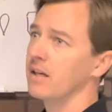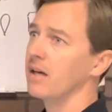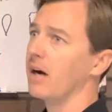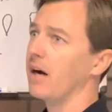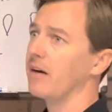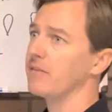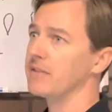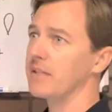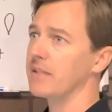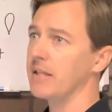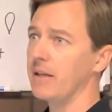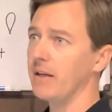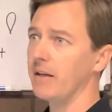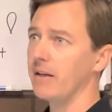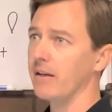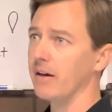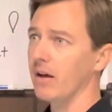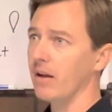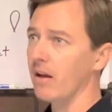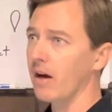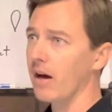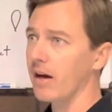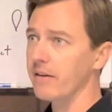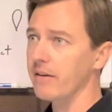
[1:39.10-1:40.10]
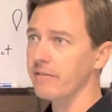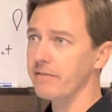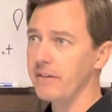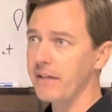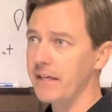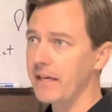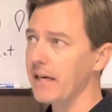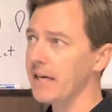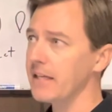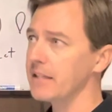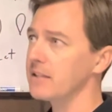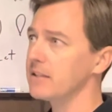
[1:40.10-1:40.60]
I've seen a lot of
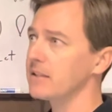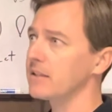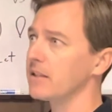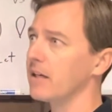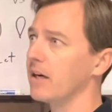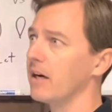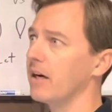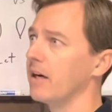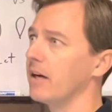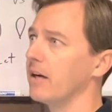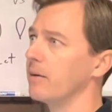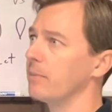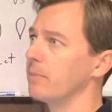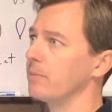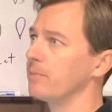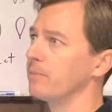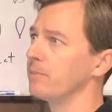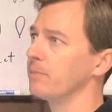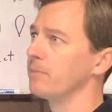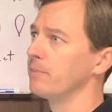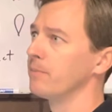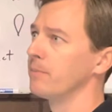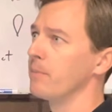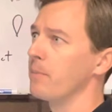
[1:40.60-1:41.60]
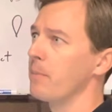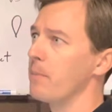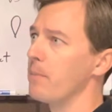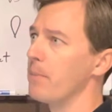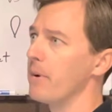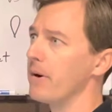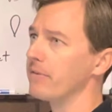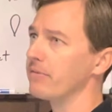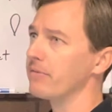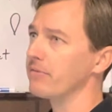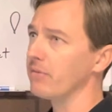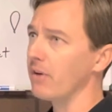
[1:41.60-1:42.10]
VS,
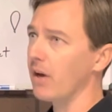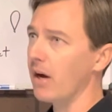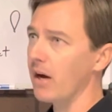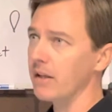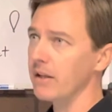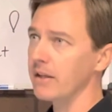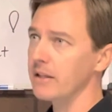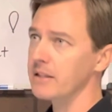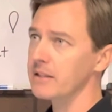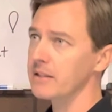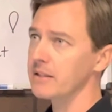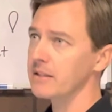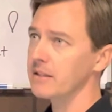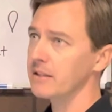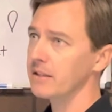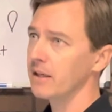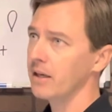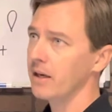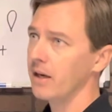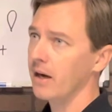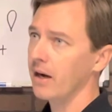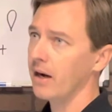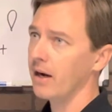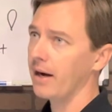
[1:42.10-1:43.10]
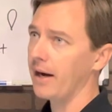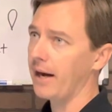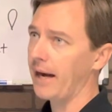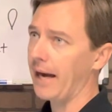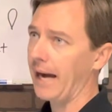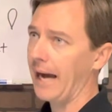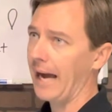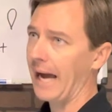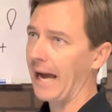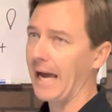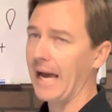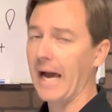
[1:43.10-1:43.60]
but flawless,
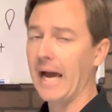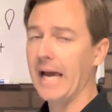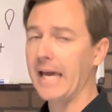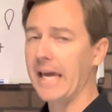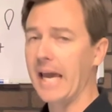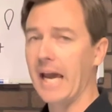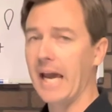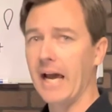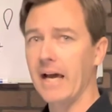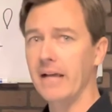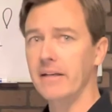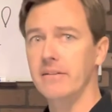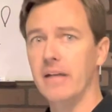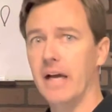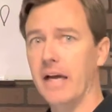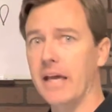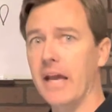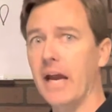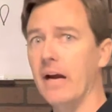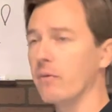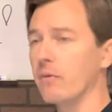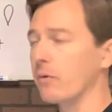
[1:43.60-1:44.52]
I can't